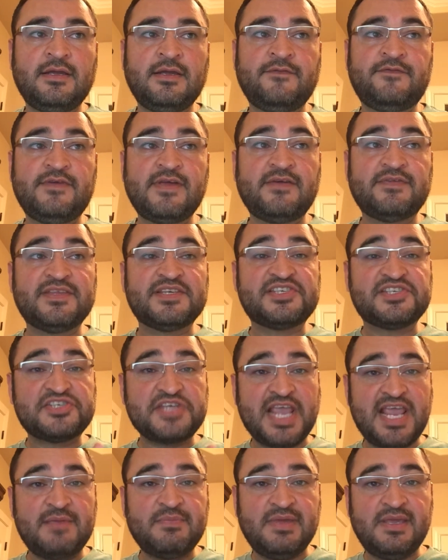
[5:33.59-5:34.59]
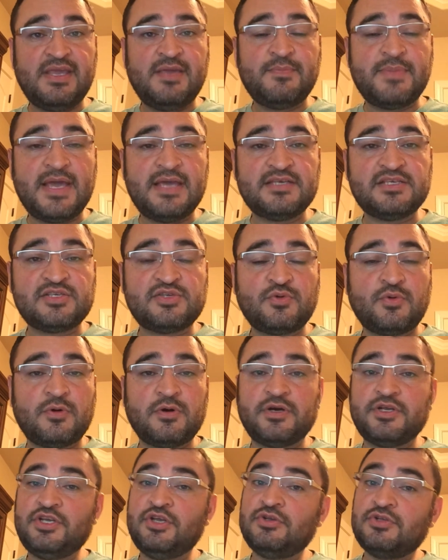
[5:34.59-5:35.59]
if you have the same eBay
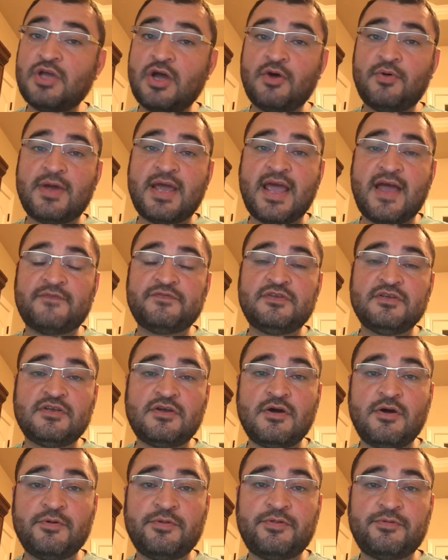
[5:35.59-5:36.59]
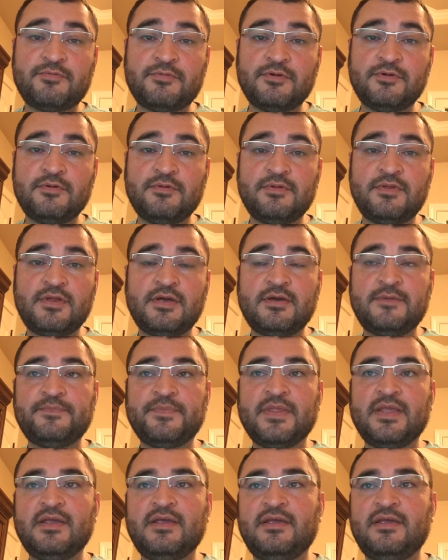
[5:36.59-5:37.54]
store, you don't have to go through the